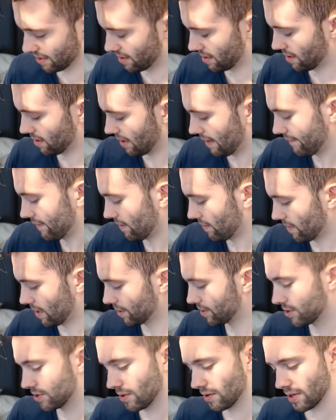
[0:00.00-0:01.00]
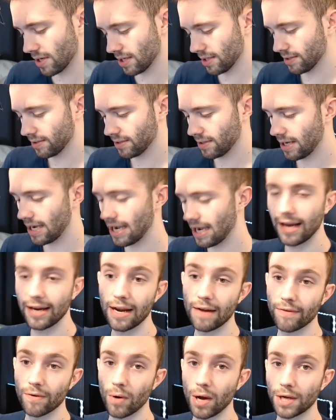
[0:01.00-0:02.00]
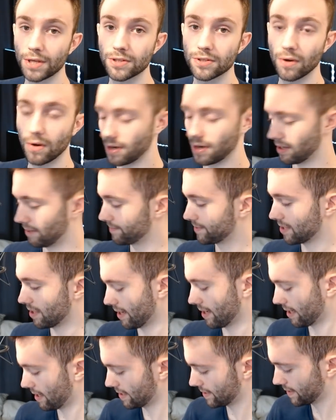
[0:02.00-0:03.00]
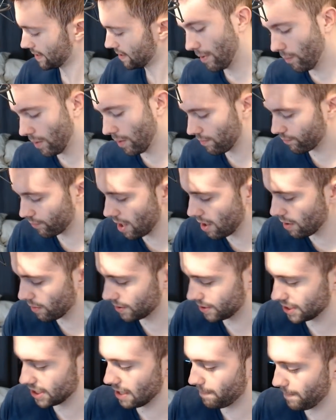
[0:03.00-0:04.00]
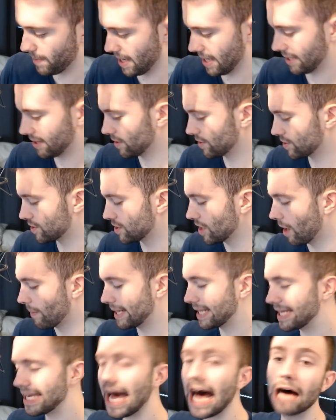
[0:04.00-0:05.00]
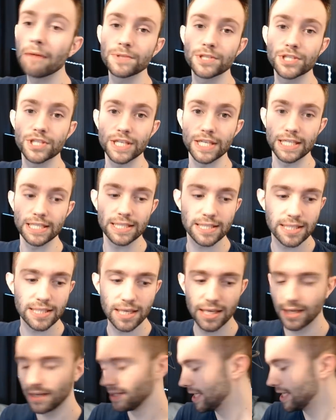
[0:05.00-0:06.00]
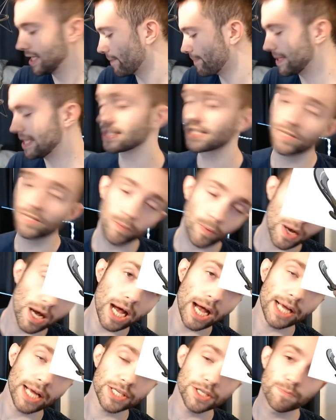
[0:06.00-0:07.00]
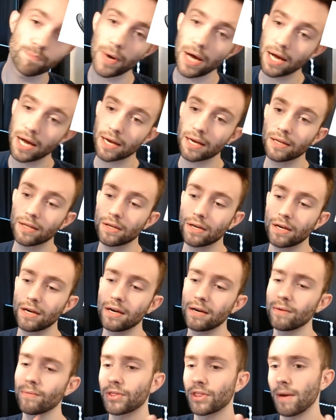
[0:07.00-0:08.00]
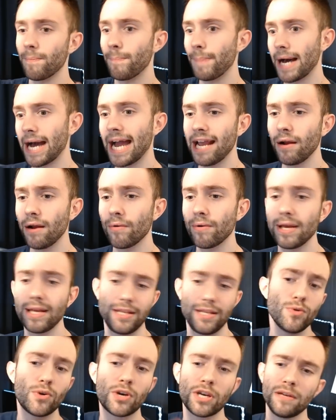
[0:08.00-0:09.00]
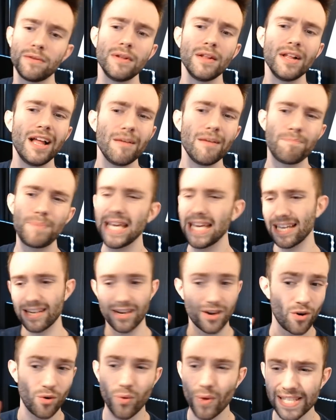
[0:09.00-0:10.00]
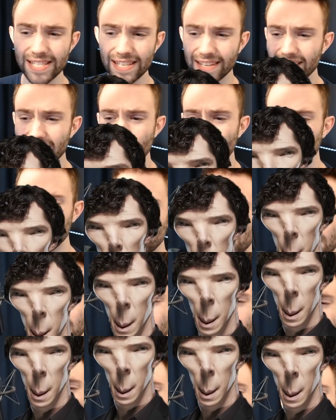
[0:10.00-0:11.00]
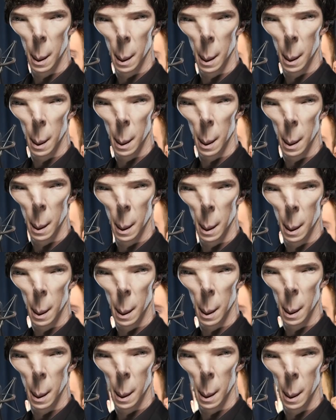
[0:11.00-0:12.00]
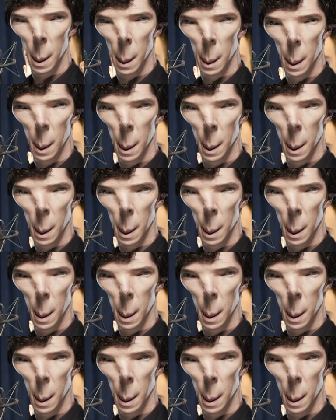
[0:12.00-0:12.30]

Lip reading: at all. I've never watched Dora. I never watched Dora. I'm sorry, guys. But what rogue do you pick? There's so many options. You can be a swashbuckler with a pirate. You can be inquisitive and be a weird Sherlock